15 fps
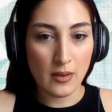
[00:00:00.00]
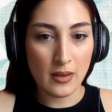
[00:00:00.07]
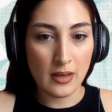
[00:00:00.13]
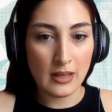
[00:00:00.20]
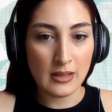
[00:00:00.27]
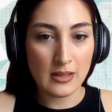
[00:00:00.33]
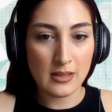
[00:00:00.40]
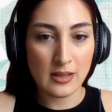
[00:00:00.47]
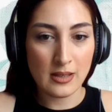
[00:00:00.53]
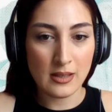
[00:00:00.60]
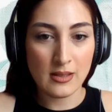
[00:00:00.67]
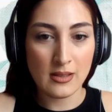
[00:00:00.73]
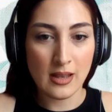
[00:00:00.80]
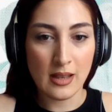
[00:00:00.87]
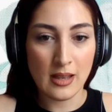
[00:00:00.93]

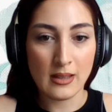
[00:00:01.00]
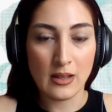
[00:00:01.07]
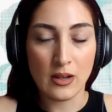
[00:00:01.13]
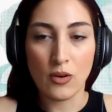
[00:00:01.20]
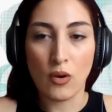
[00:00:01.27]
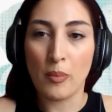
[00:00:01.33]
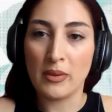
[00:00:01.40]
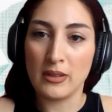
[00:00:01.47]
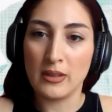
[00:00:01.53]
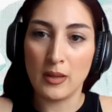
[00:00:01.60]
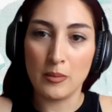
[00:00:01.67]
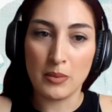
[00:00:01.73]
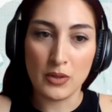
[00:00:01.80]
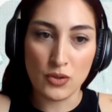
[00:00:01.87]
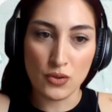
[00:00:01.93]
instance and our
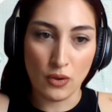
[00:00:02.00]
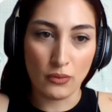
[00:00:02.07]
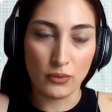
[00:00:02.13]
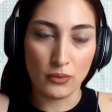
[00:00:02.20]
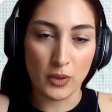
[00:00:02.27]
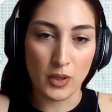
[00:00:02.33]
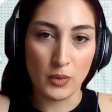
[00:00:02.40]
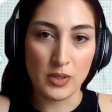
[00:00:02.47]
OpenDMP software,